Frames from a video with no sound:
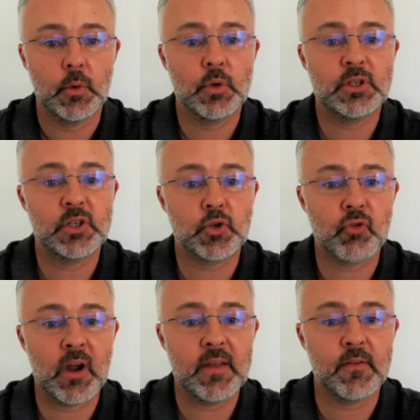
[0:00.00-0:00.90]
which is
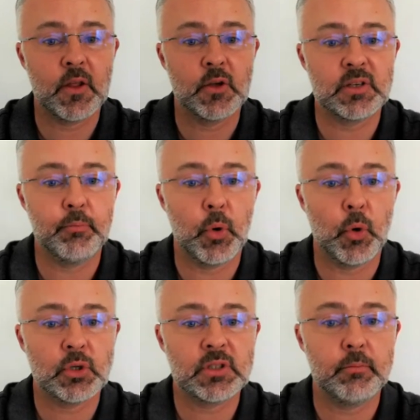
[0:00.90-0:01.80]
great for those
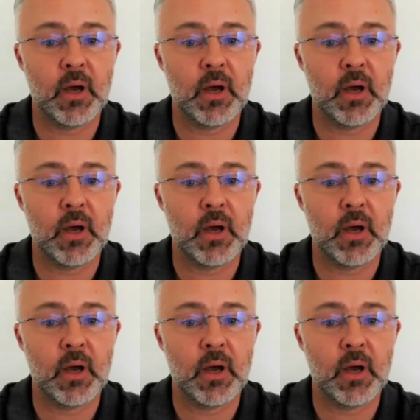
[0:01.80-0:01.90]
important